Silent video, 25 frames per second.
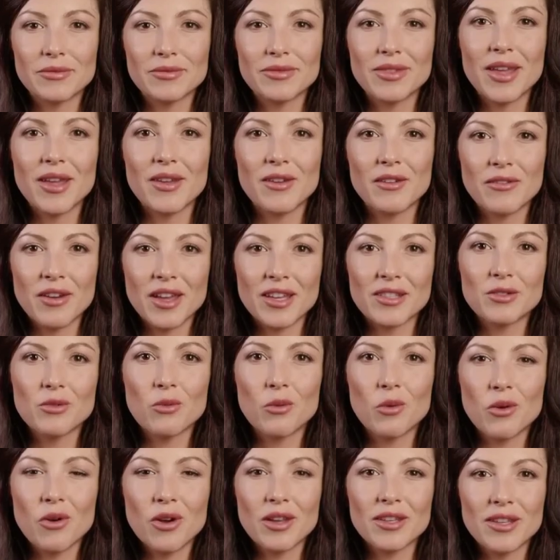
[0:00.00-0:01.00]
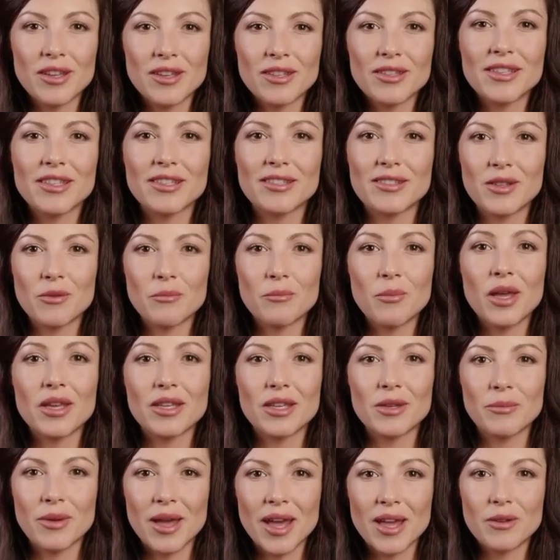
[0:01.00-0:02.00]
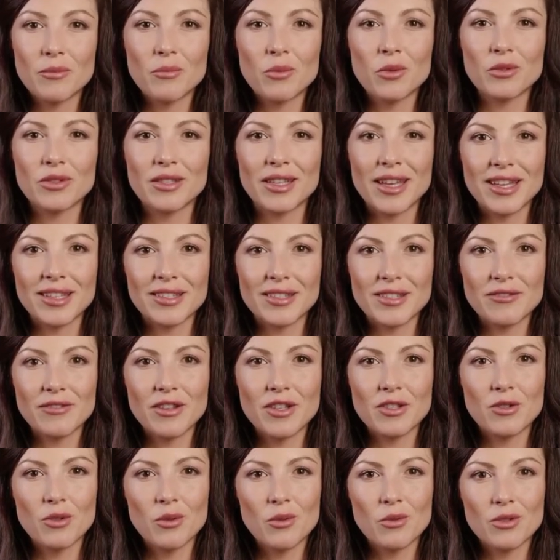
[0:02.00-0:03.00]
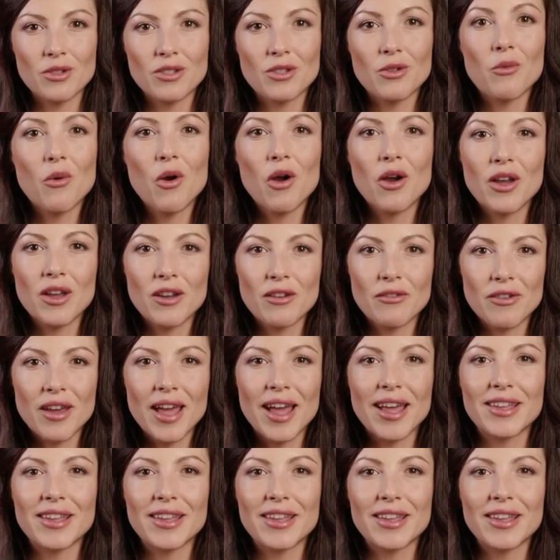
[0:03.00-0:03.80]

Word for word: Universal credit is the money payable to individuals who are over